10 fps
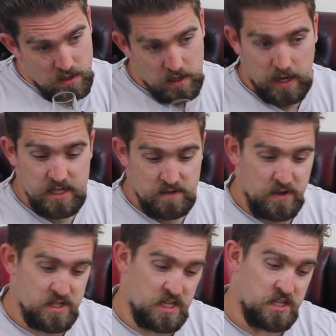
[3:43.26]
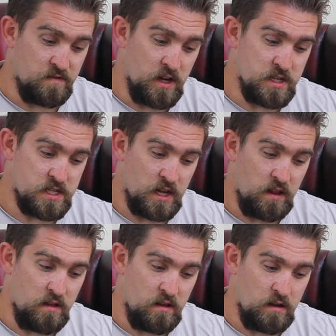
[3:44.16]
Okay, so first things first.
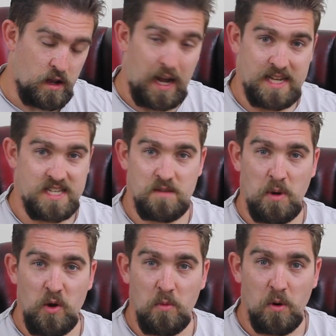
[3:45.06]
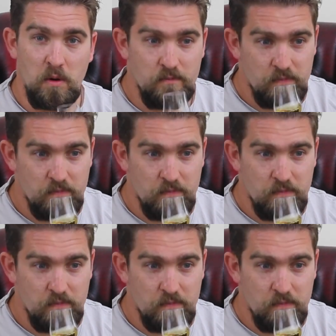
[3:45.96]
Classic Bowmore.